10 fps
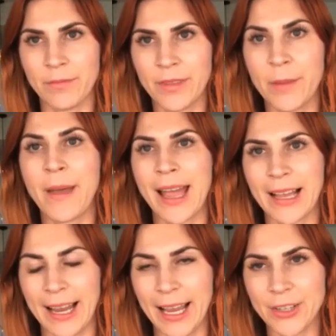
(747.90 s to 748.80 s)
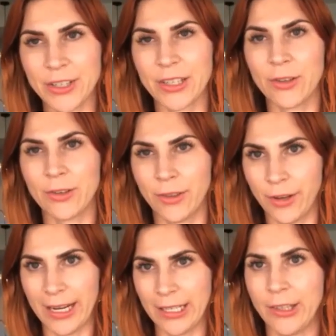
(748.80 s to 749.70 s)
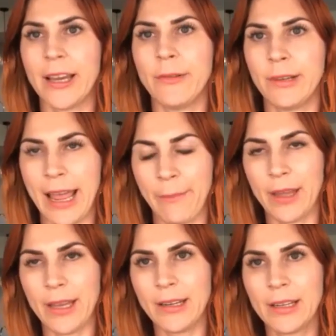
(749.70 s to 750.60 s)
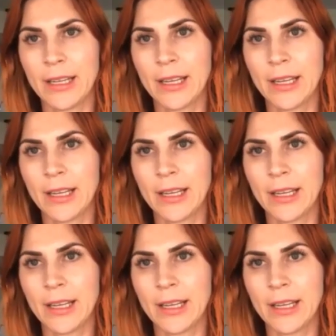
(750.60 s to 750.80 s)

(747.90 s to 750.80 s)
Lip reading: backlash, although I knew that would happen.